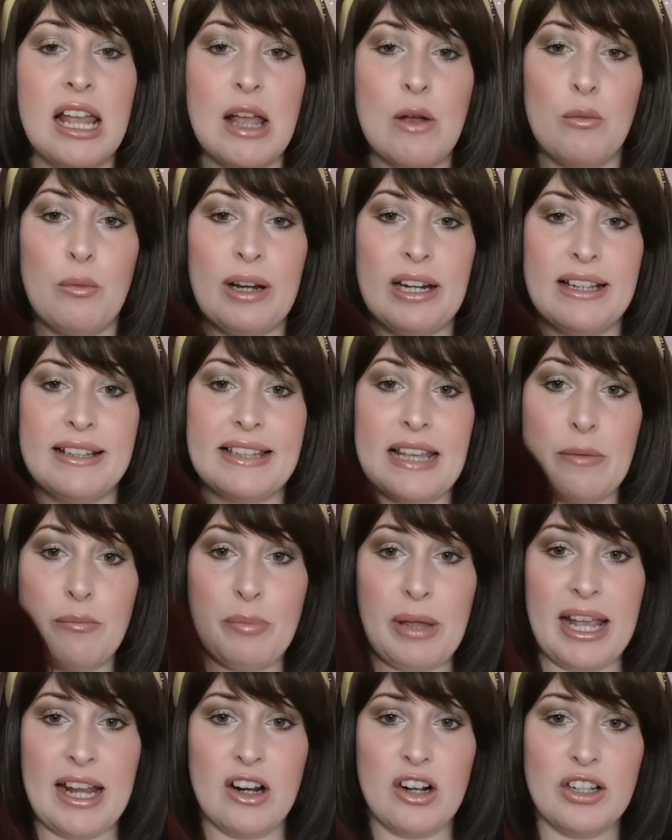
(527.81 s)
whereas in
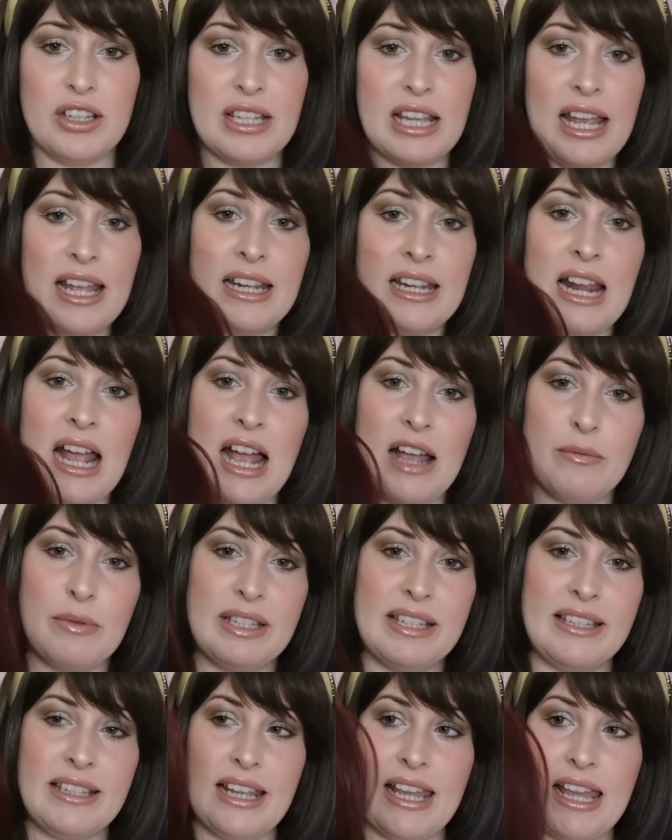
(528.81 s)
person I would
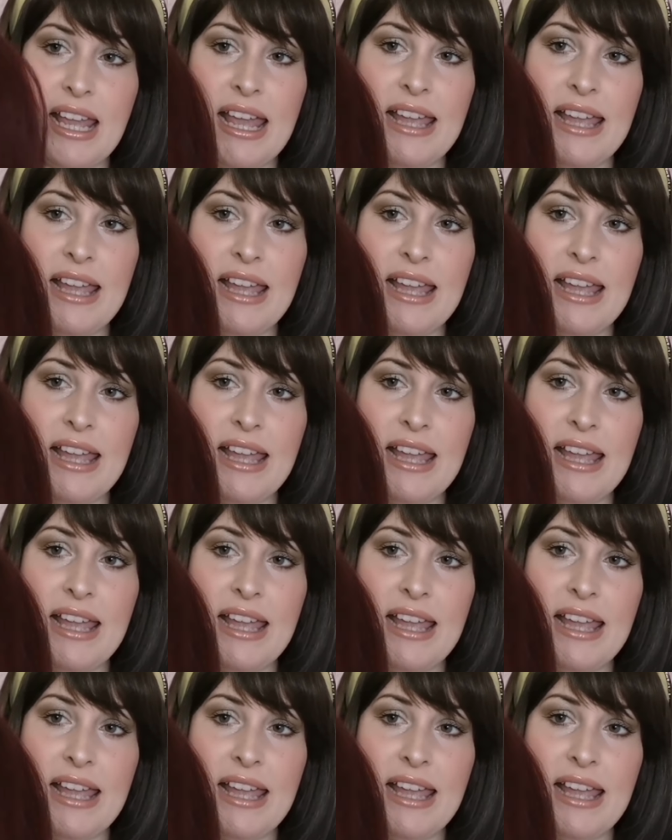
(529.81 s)
say